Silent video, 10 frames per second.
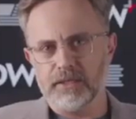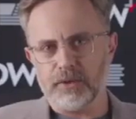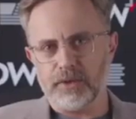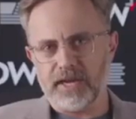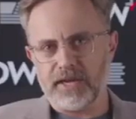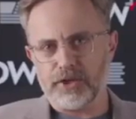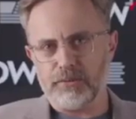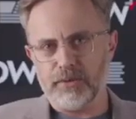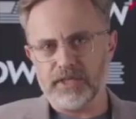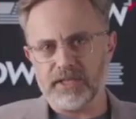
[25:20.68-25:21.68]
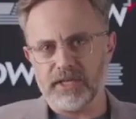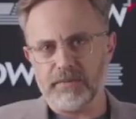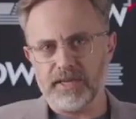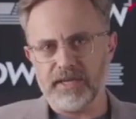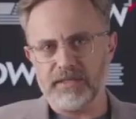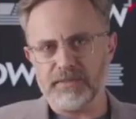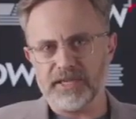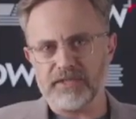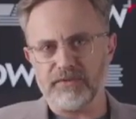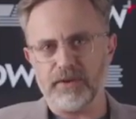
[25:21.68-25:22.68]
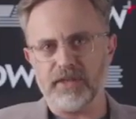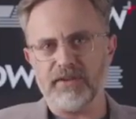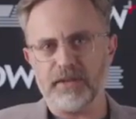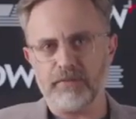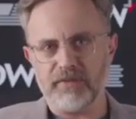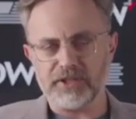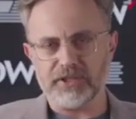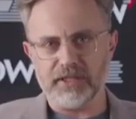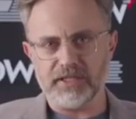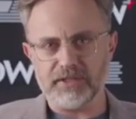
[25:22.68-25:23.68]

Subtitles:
20 IQ points on me and speaks for a living professionally,